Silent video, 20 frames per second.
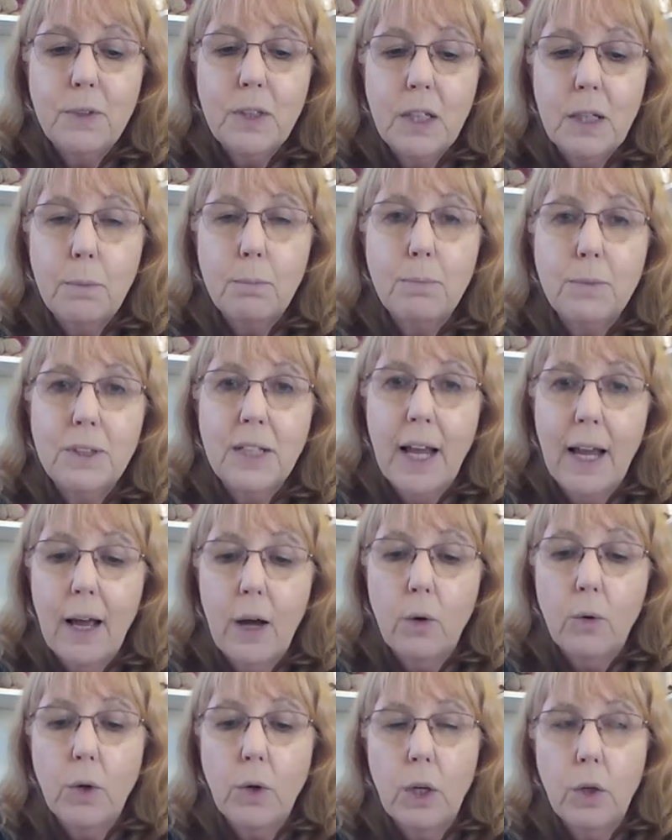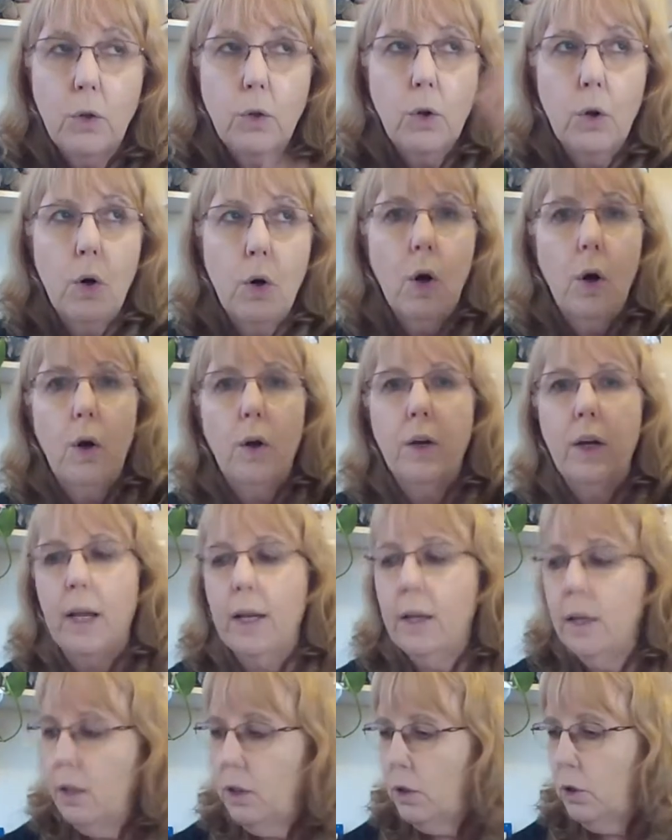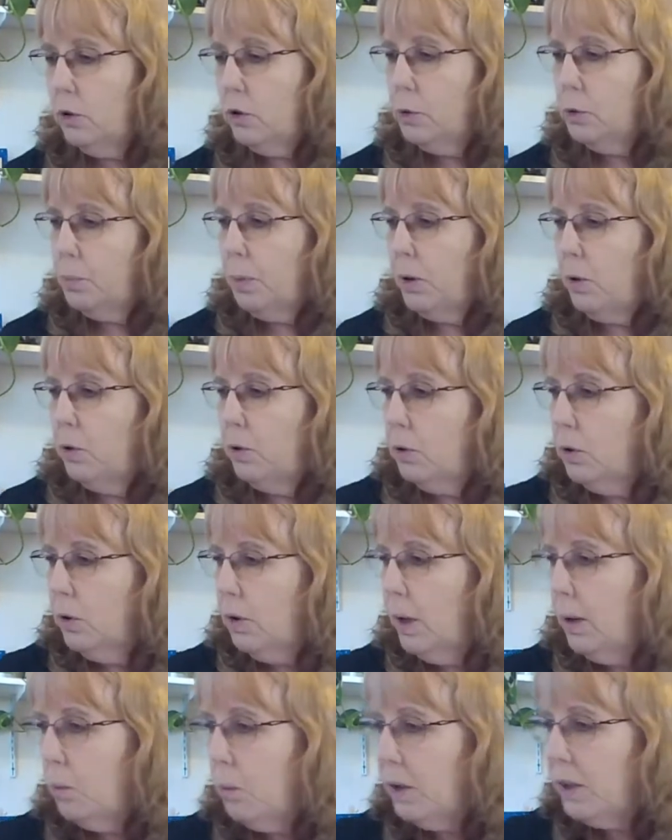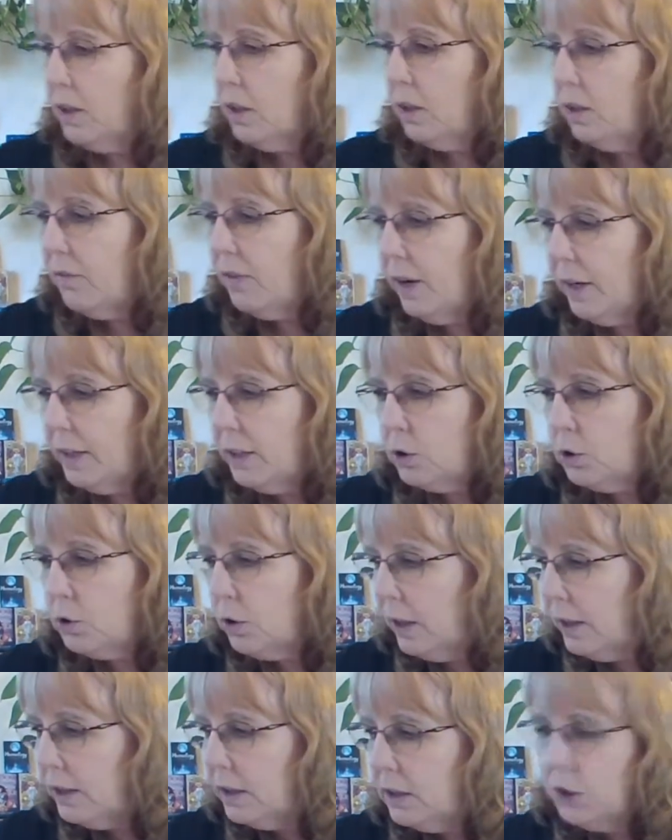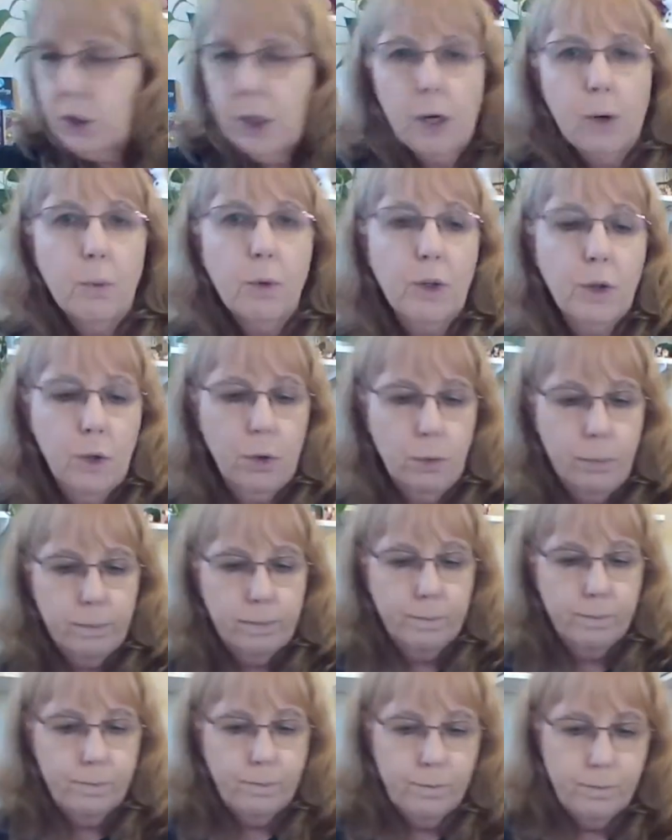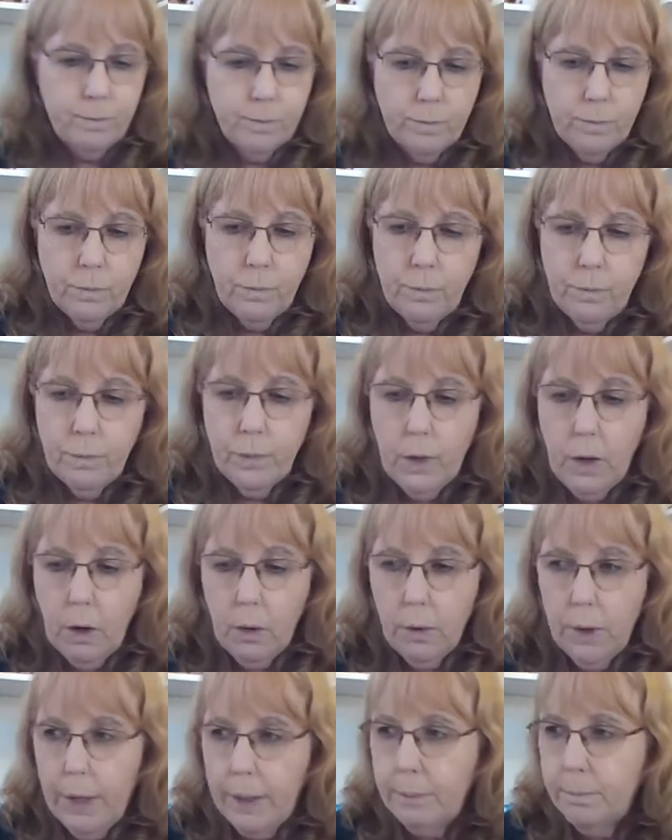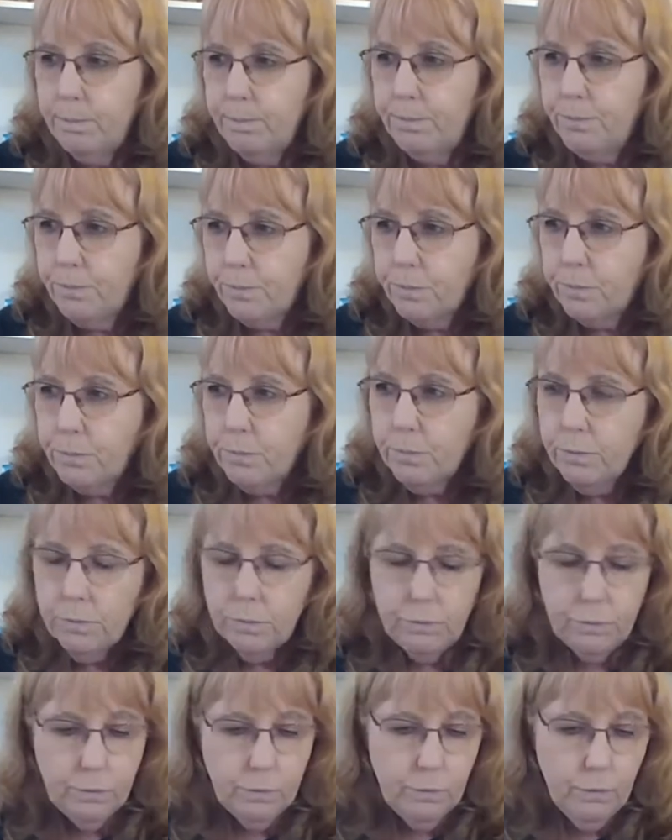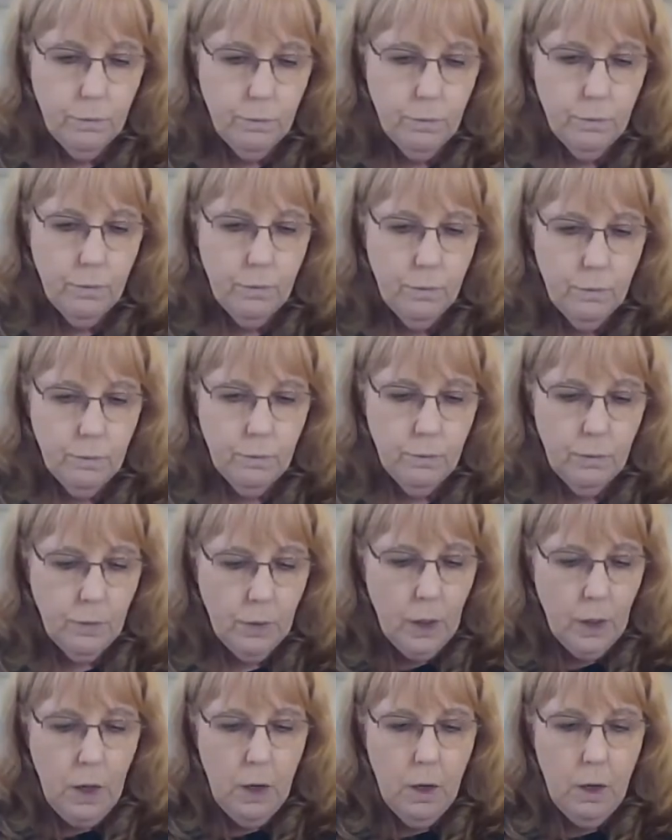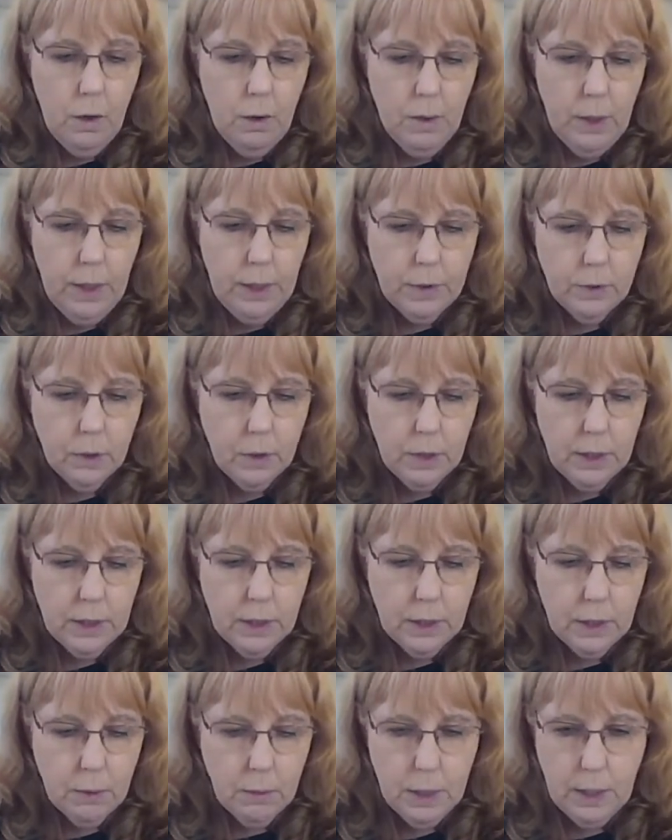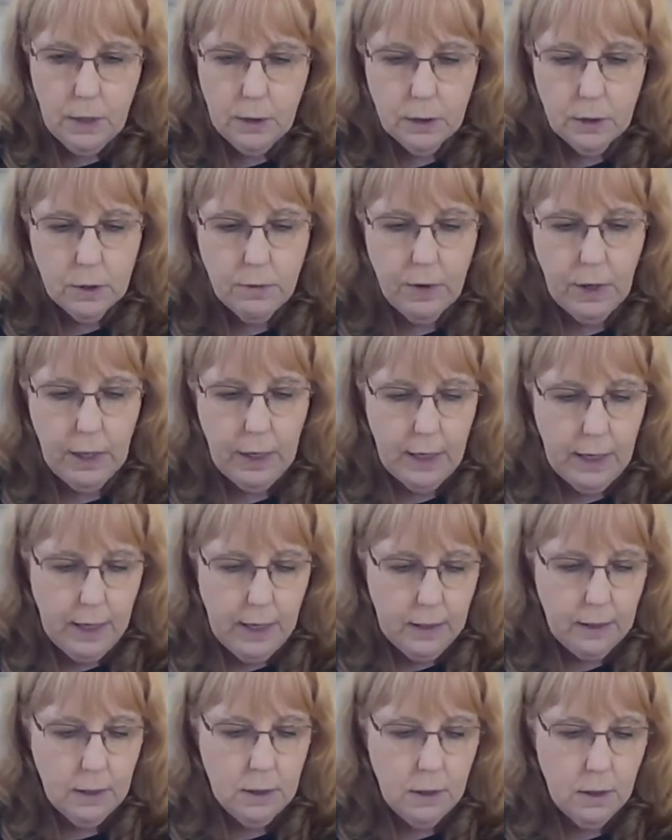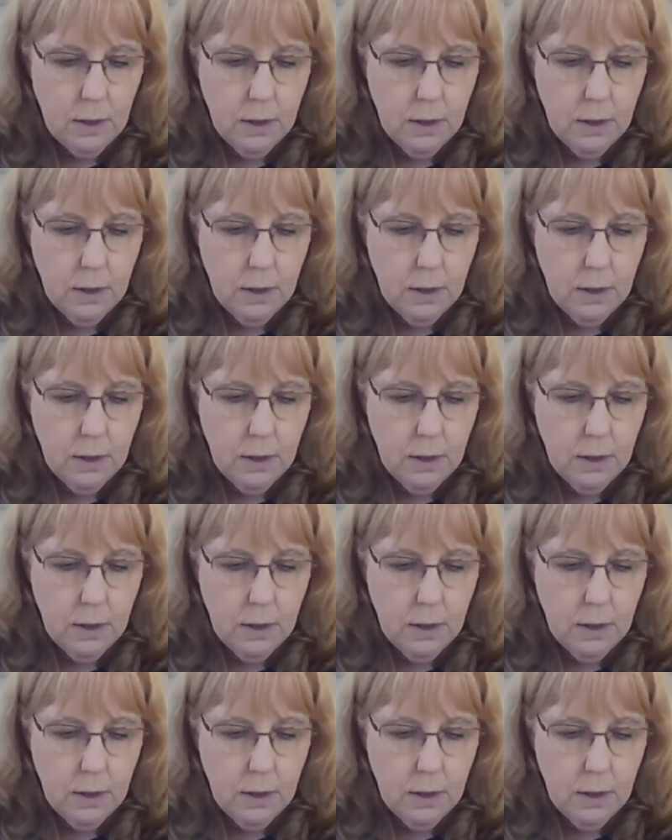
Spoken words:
deep down in your heart and in your spirit, and what the divine is trying to share with you. All right. All right. So let's see what else divine has.